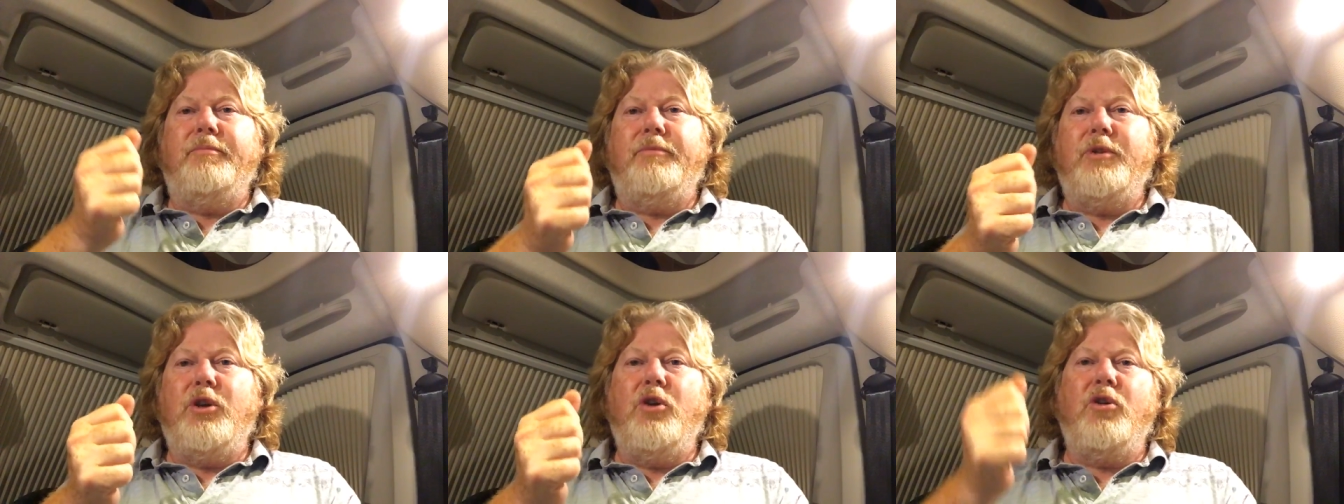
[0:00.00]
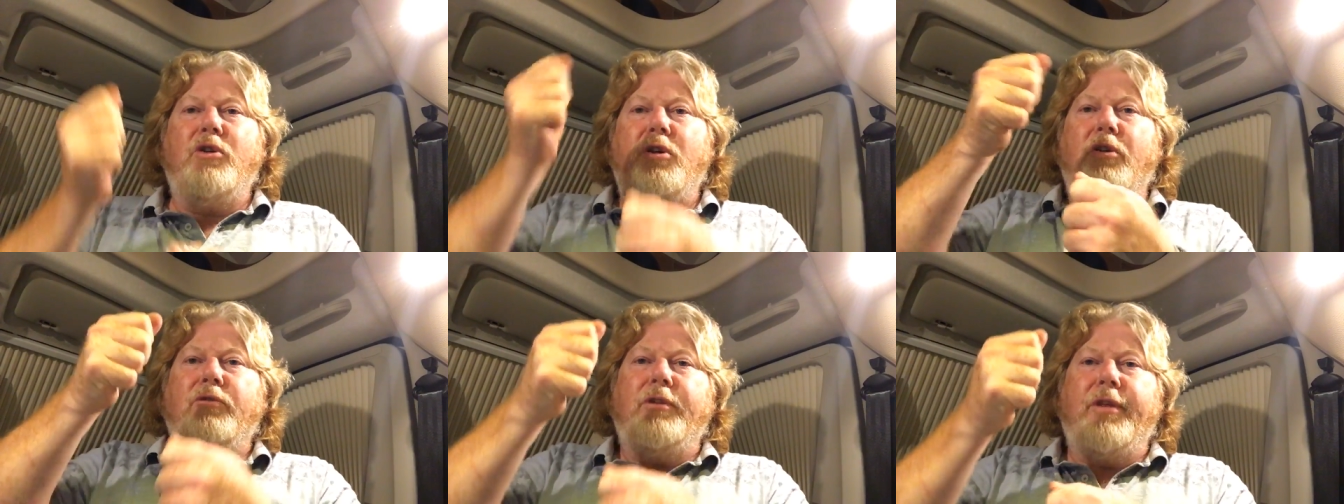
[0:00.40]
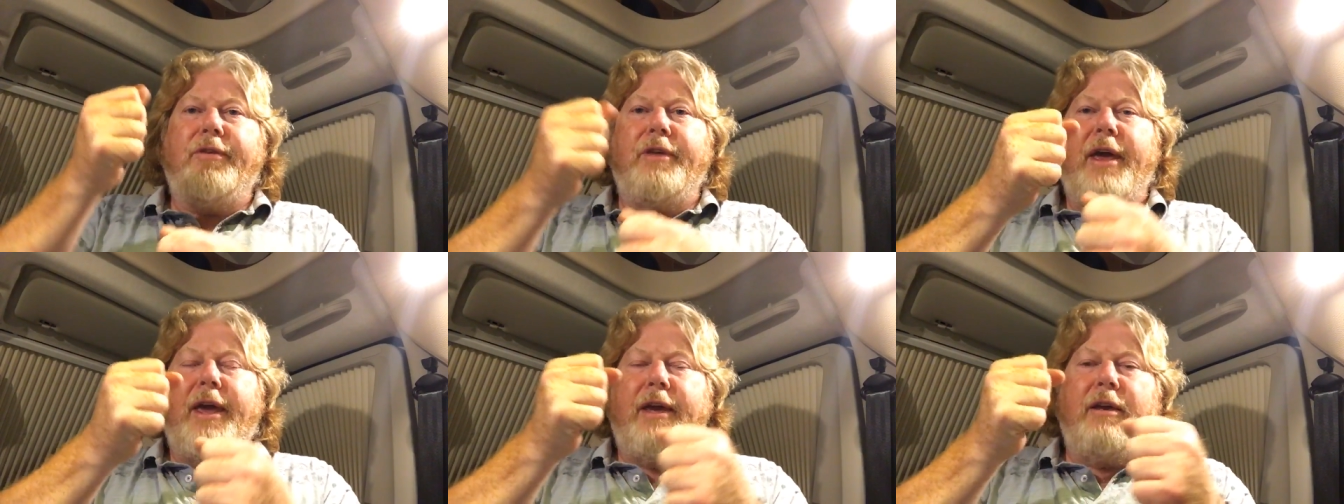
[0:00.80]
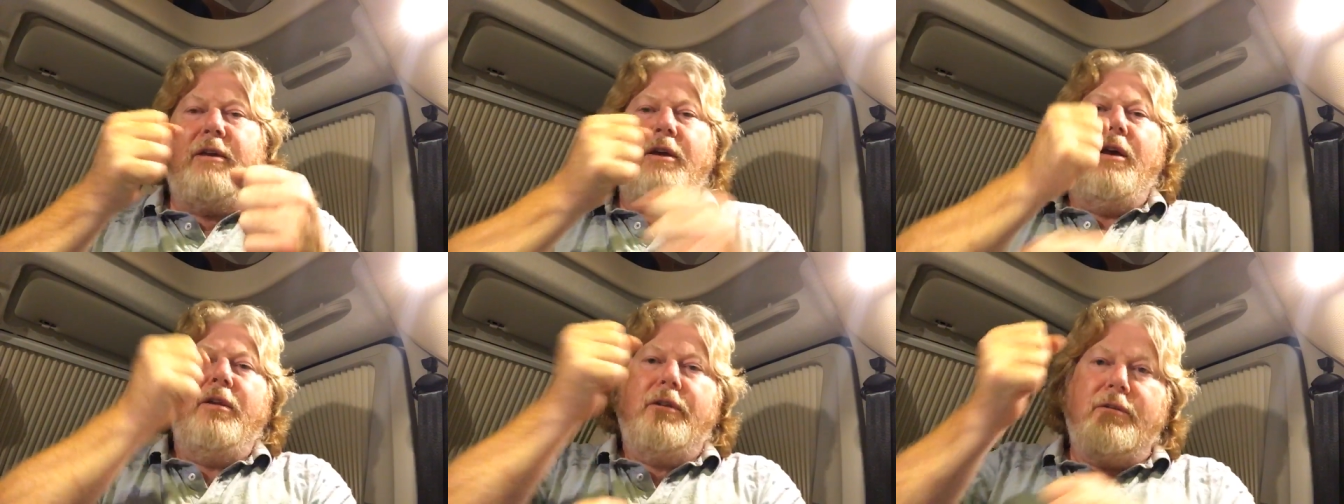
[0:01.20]
you hook on the thing
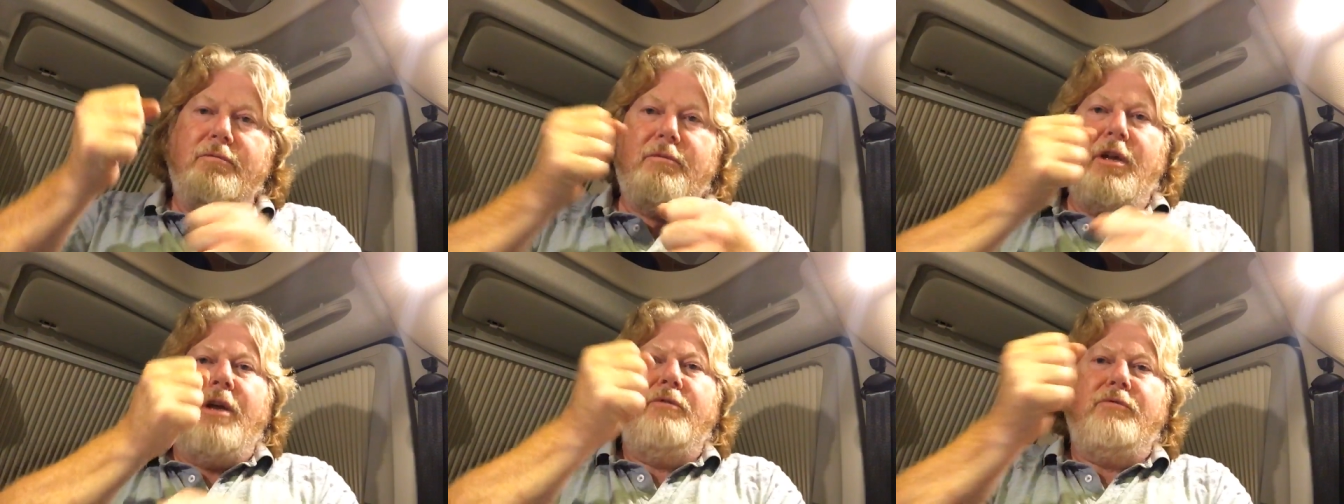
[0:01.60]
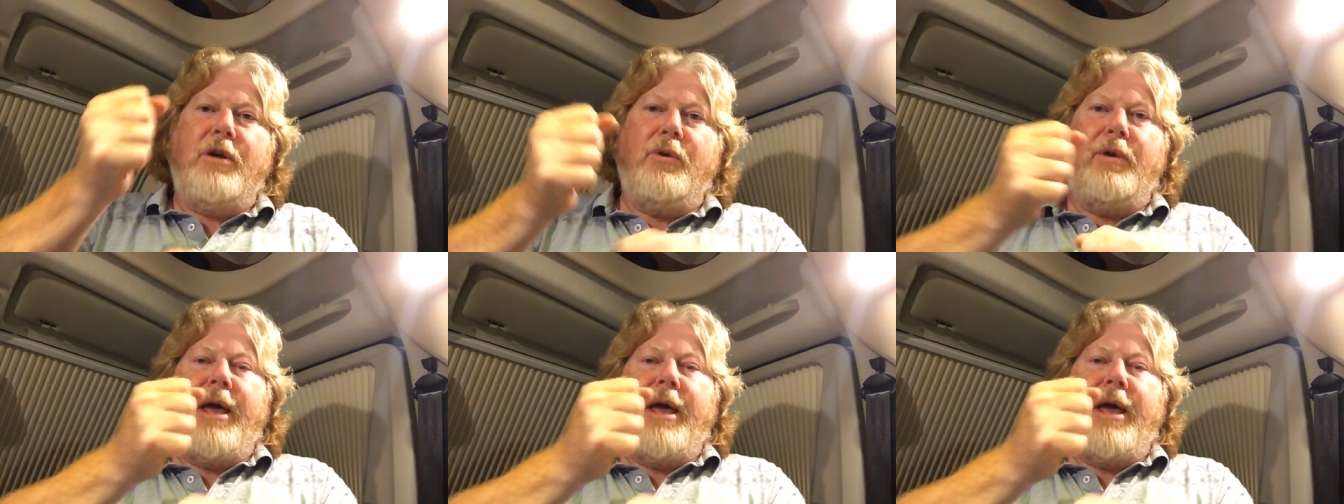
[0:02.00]
and roll